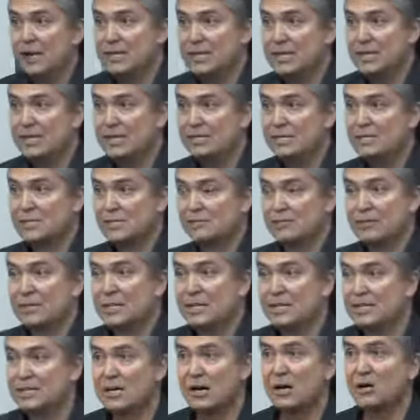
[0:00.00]
these to
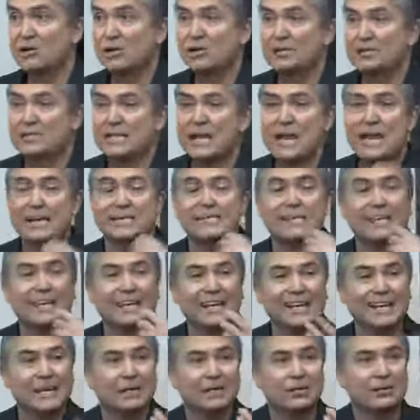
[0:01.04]
read a whole load of tags and
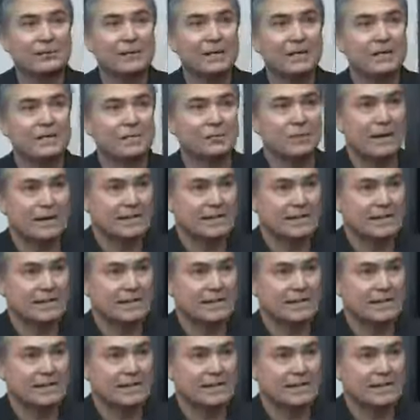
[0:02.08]
link them into